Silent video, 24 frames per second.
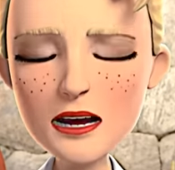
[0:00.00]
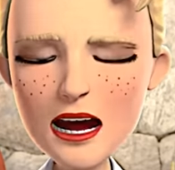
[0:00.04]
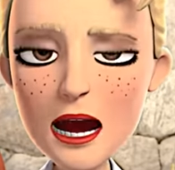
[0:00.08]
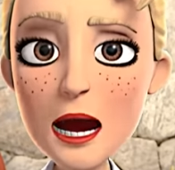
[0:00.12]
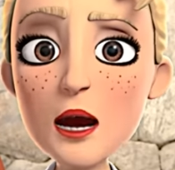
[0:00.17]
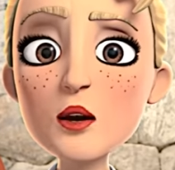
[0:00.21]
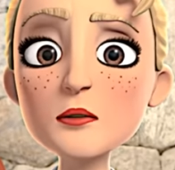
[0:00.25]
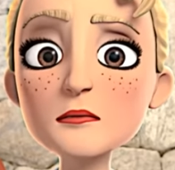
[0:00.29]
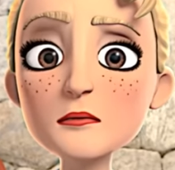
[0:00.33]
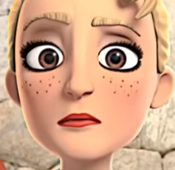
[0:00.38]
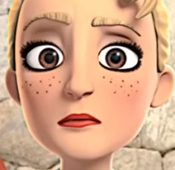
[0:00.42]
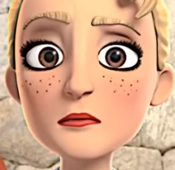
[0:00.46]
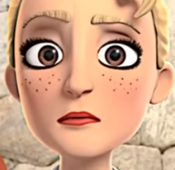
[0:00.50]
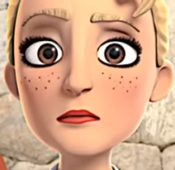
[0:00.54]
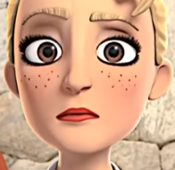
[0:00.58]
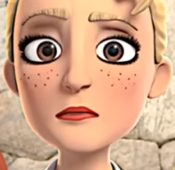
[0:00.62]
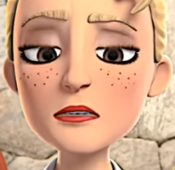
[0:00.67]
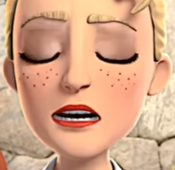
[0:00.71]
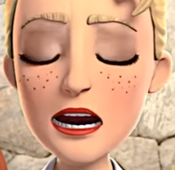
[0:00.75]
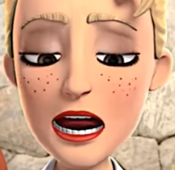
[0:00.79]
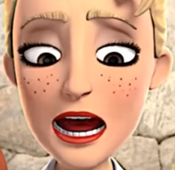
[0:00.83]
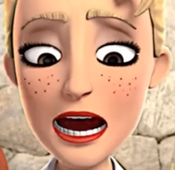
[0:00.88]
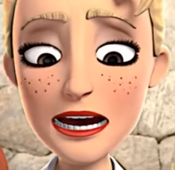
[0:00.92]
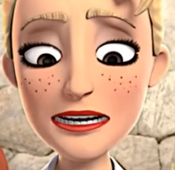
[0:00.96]
Oh.
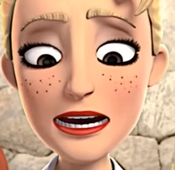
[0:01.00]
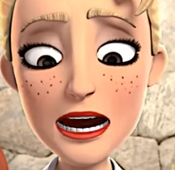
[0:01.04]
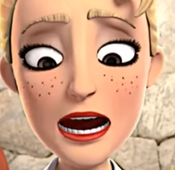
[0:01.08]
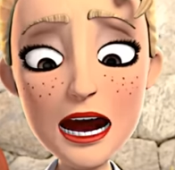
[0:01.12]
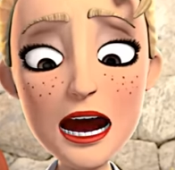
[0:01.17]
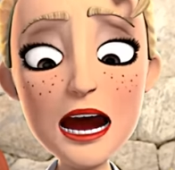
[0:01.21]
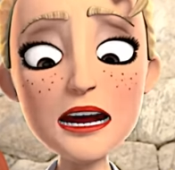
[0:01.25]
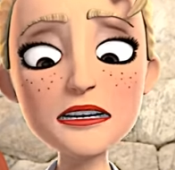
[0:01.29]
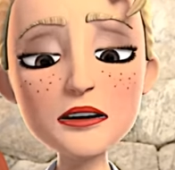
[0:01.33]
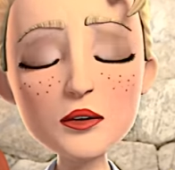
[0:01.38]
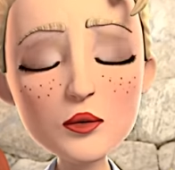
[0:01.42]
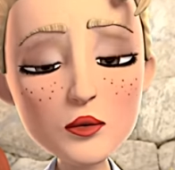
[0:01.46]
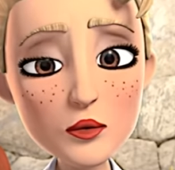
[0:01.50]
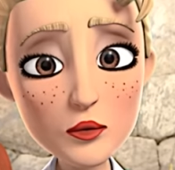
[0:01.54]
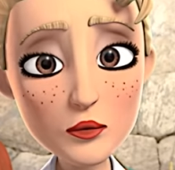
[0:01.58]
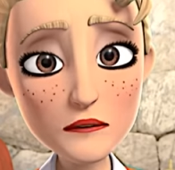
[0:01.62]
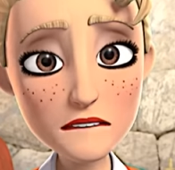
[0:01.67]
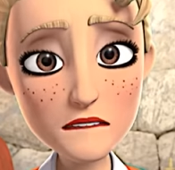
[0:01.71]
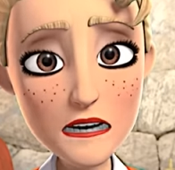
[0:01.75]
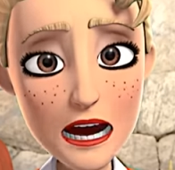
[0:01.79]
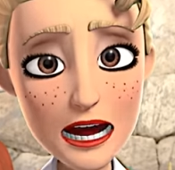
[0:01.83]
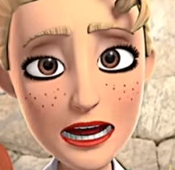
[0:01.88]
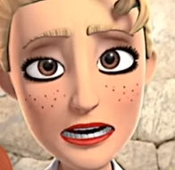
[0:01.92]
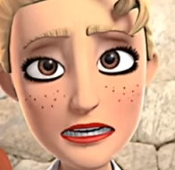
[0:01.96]
Like a true
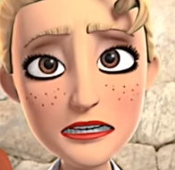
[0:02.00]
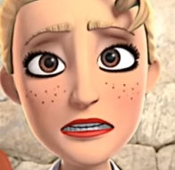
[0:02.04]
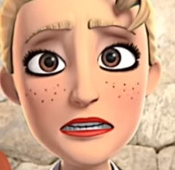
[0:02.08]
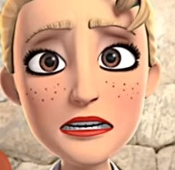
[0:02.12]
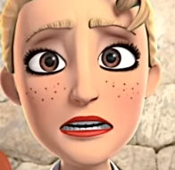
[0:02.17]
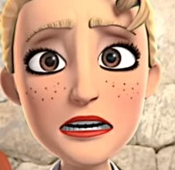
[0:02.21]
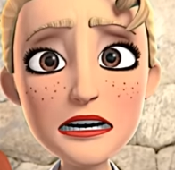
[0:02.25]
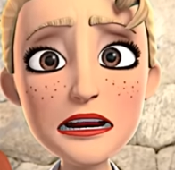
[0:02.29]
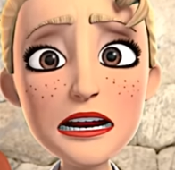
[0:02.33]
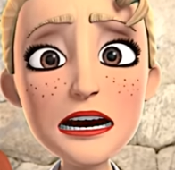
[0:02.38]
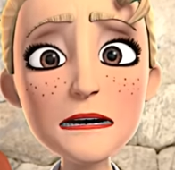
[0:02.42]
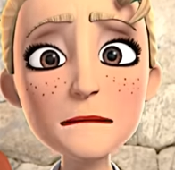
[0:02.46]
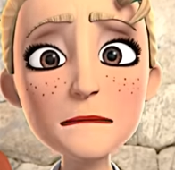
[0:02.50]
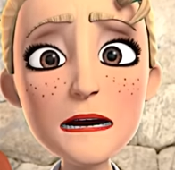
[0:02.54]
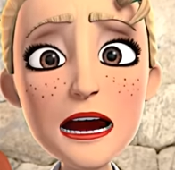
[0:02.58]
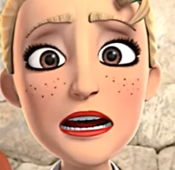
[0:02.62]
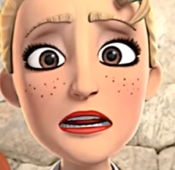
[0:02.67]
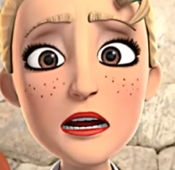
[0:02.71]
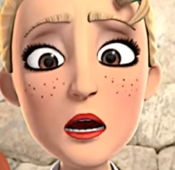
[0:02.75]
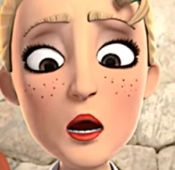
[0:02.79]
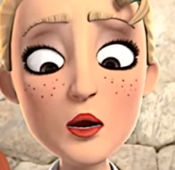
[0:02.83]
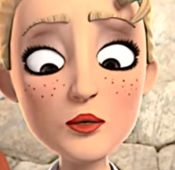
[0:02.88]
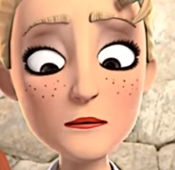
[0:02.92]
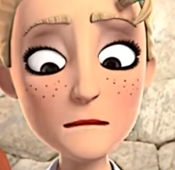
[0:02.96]
friend, the
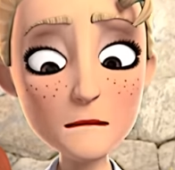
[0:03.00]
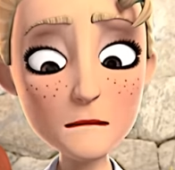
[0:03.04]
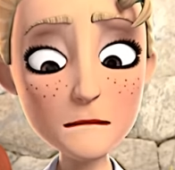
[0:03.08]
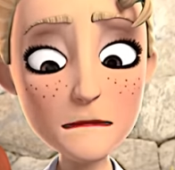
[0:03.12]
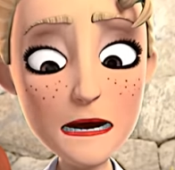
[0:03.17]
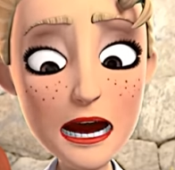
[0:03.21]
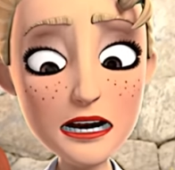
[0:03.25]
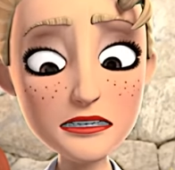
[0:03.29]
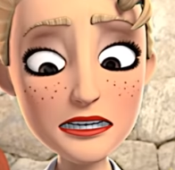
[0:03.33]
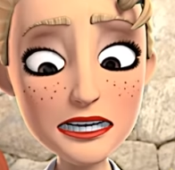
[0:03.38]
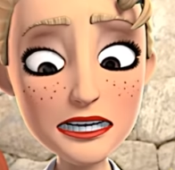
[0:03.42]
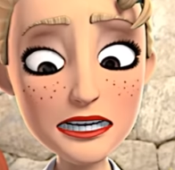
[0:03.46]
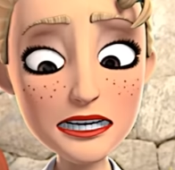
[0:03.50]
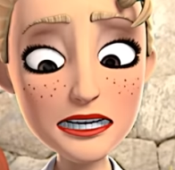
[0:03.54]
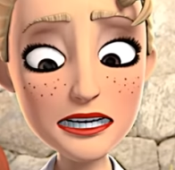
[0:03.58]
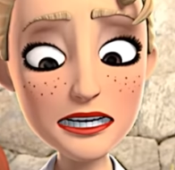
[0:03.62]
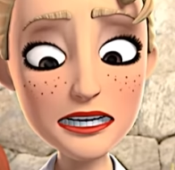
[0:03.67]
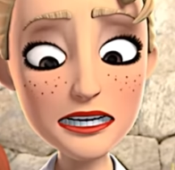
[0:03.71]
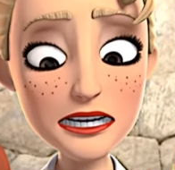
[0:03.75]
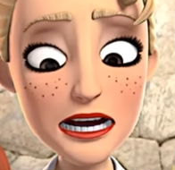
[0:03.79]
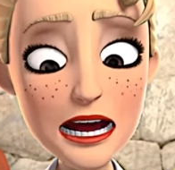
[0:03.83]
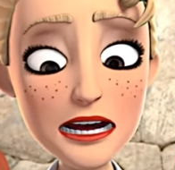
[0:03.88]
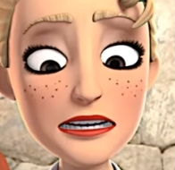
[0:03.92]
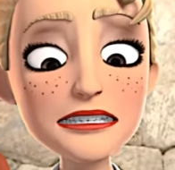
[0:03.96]
bathroom buddy
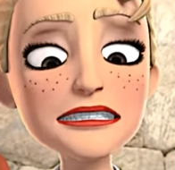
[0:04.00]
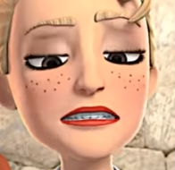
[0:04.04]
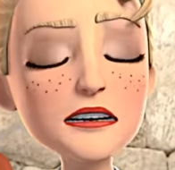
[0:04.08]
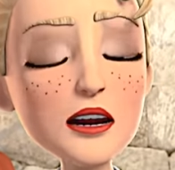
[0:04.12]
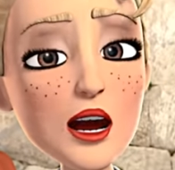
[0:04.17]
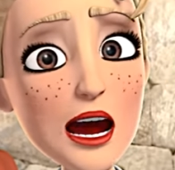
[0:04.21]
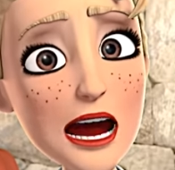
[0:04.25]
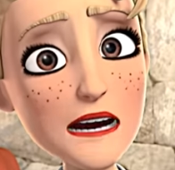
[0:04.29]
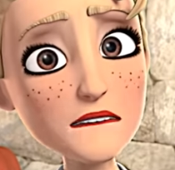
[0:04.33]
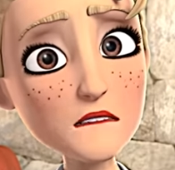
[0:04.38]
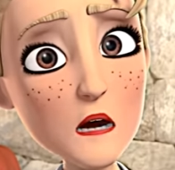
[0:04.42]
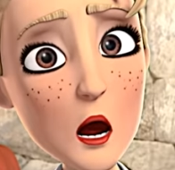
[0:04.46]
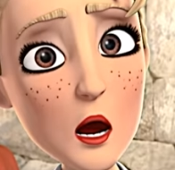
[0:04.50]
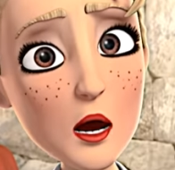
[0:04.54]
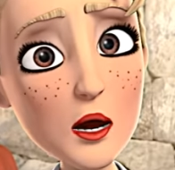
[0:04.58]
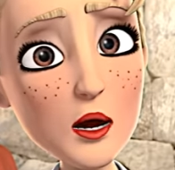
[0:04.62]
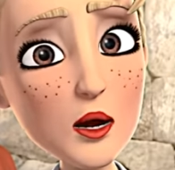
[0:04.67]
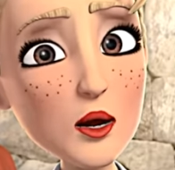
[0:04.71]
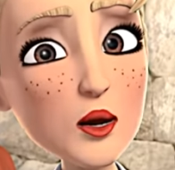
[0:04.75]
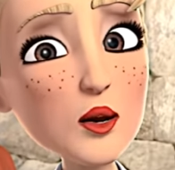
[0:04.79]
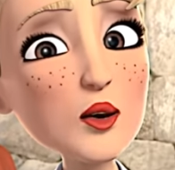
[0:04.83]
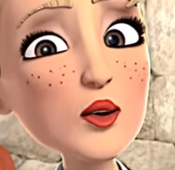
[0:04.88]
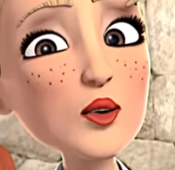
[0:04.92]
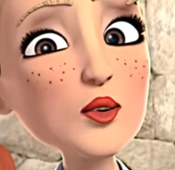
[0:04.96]
is there for
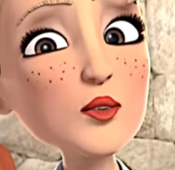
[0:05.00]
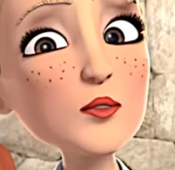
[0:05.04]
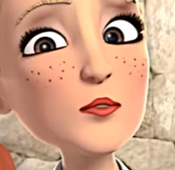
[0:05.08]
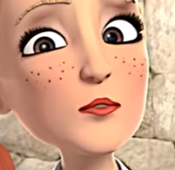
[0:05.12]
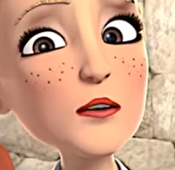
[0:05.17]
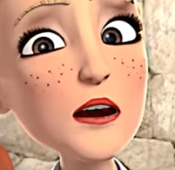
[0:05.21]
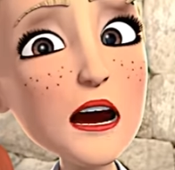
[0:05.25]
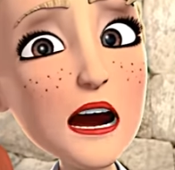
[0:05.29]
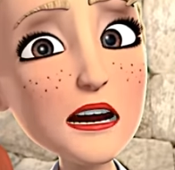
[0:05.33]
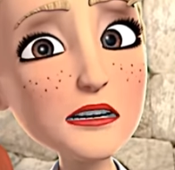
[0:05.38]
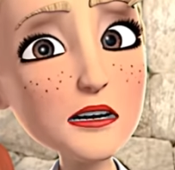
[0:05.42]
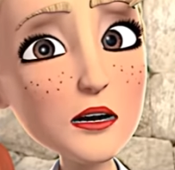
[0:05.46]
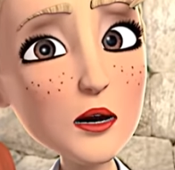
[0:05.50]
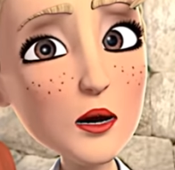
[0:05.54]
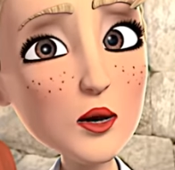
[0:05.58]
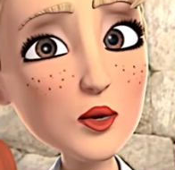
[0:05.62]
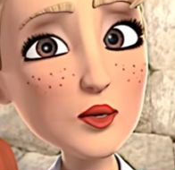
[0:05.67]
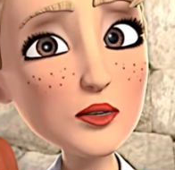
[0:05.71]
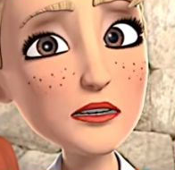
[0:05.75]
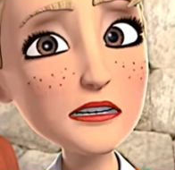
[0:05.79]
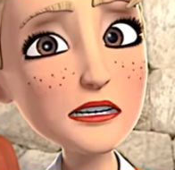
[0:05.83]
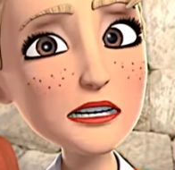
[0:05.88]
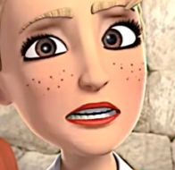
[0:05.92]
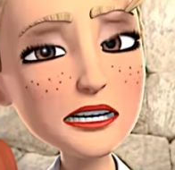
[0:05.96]
you when
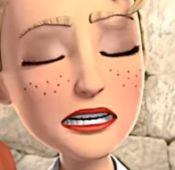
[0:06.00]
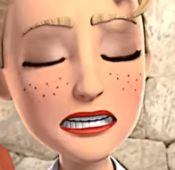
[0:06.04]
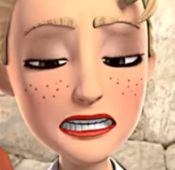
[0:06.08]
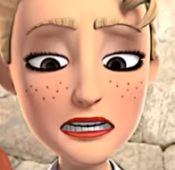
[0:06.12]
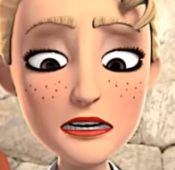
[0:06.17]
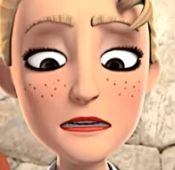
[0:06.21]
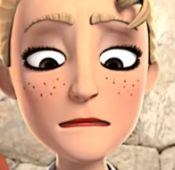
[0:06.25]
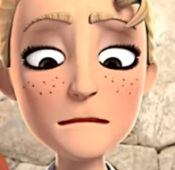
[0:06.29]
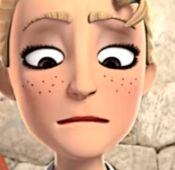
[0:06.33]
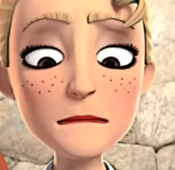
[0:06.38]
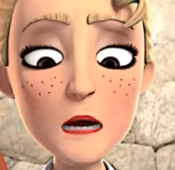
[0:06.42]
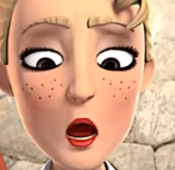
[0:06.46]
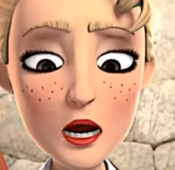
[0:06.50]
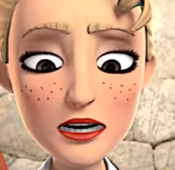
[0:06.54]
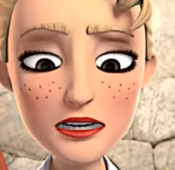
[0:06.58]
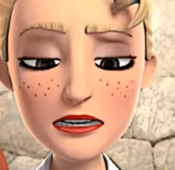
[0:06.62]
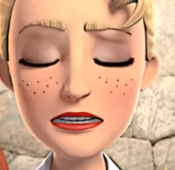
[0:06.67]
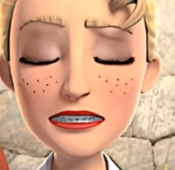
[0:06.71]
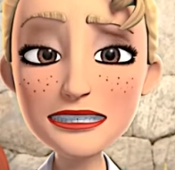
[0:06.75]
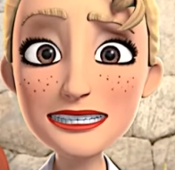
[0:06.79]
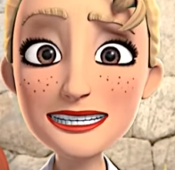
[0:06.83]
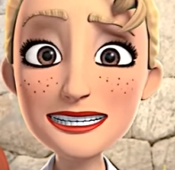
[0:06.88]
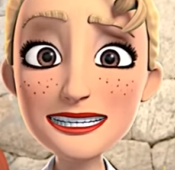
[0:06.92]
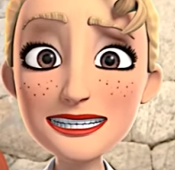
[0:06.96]
you need it
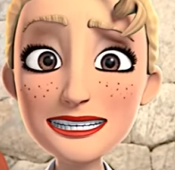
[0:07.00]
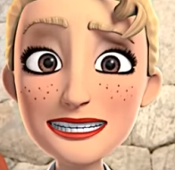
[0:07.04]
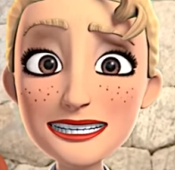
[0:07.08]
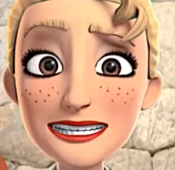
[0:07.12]
most.